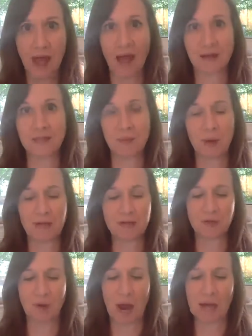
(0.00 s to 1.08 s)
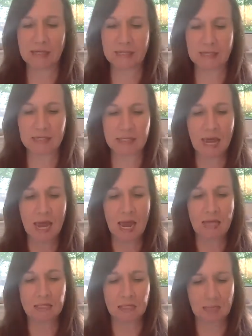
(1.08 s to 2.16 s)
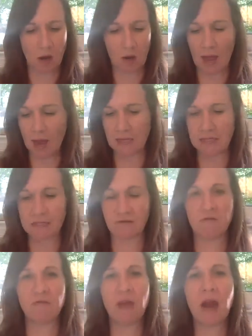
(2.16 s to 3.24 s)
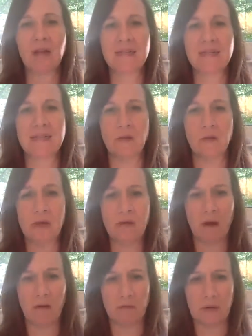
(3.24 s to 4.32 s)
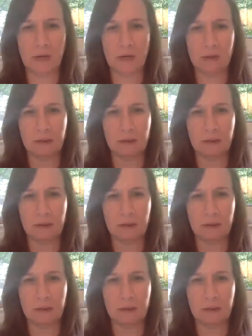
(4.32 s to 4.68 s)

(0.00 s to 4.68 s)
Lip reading: eczema and psoriasis. So, and it's a very silky, velvety,